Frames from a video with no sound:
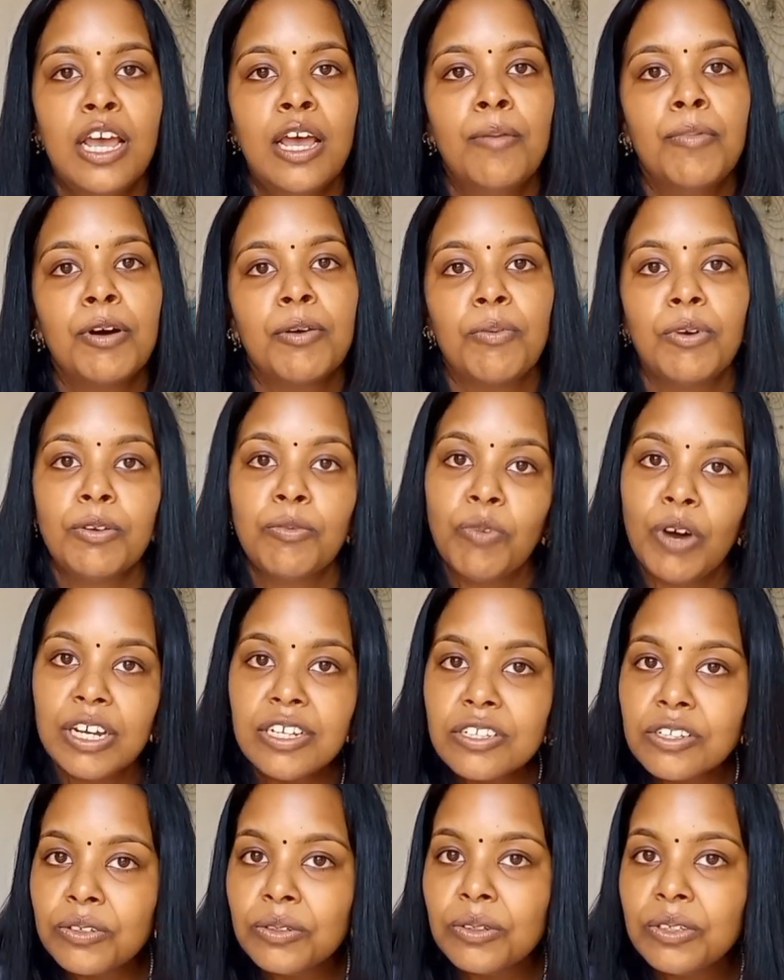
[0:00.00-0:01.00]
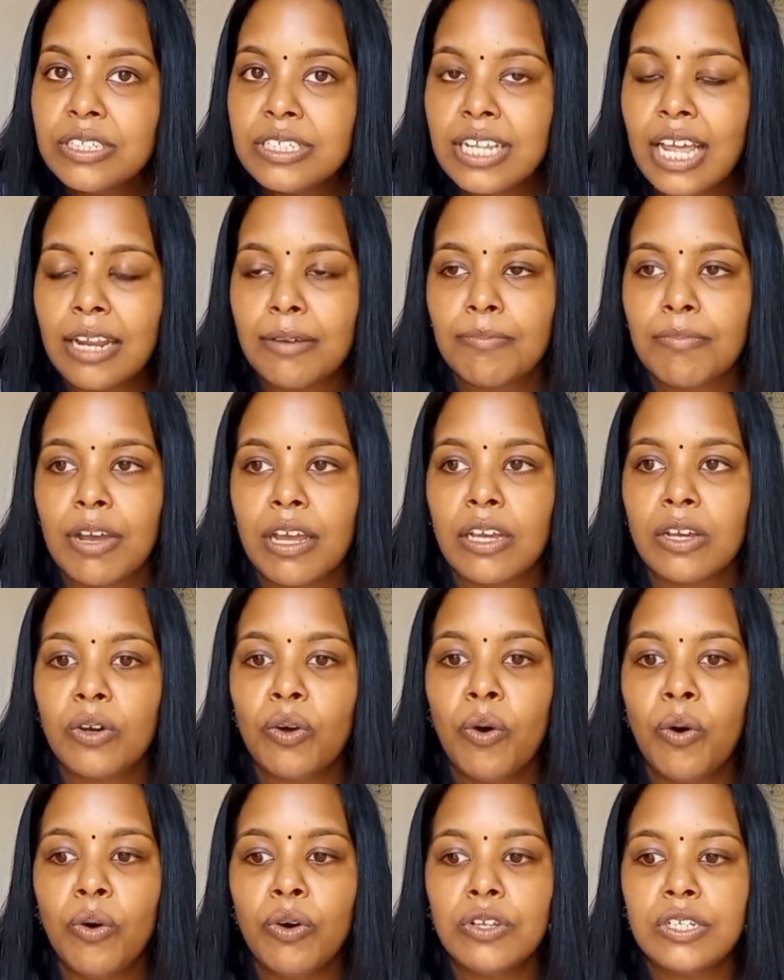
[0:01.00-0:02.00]
But what was cool is that my
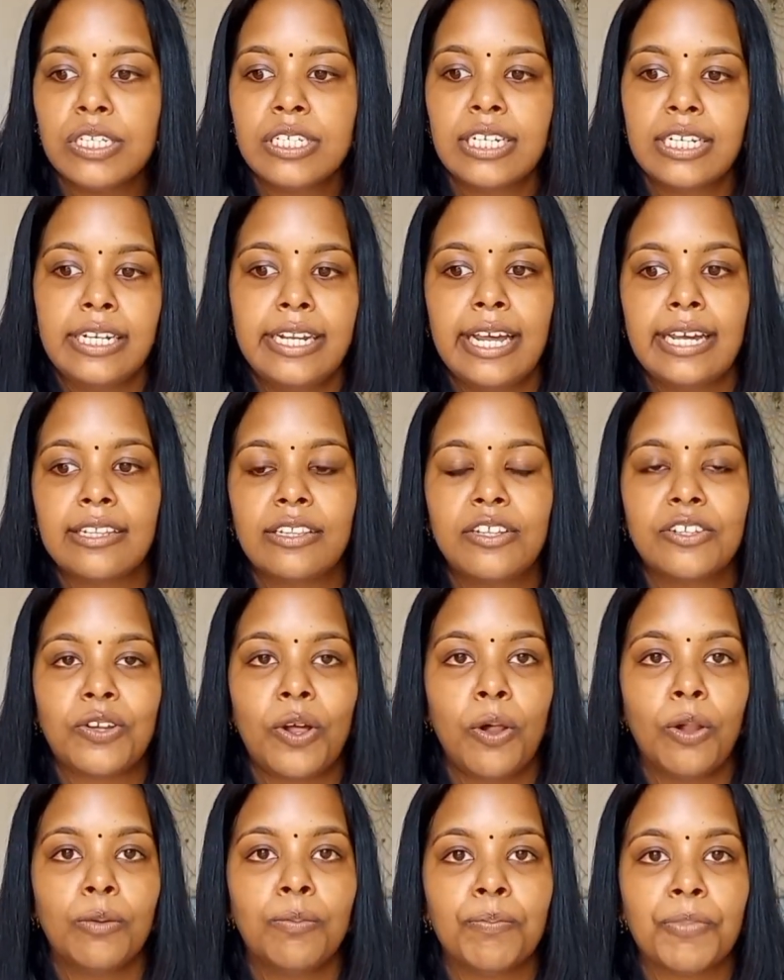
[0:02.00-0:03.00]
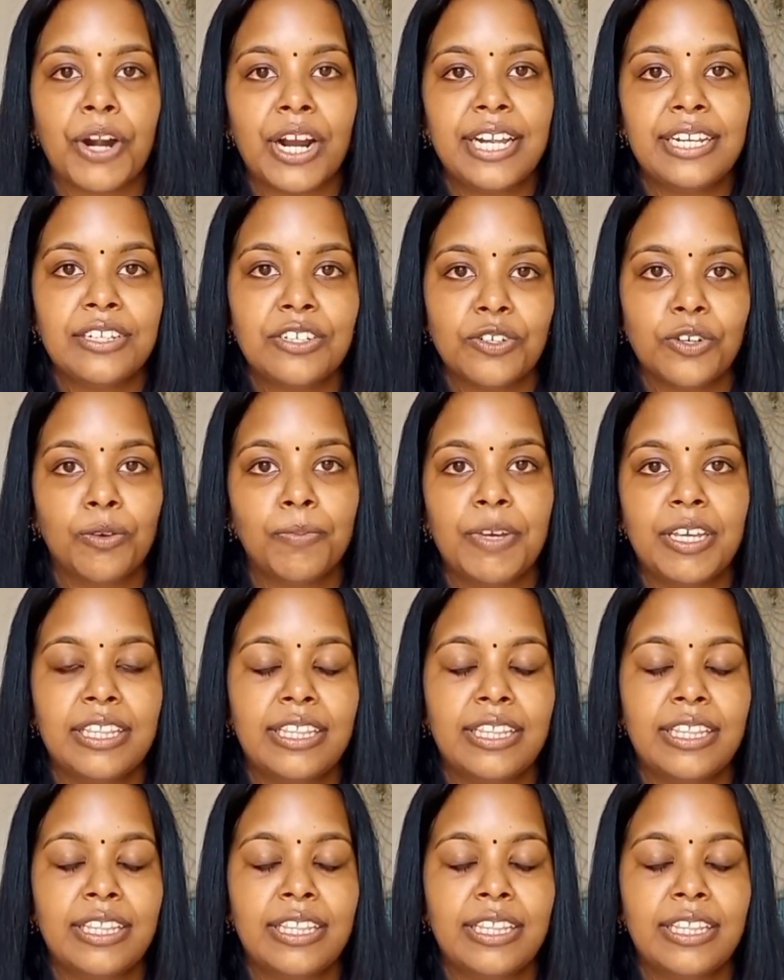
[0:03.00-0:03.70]
course did like this whole brainstorming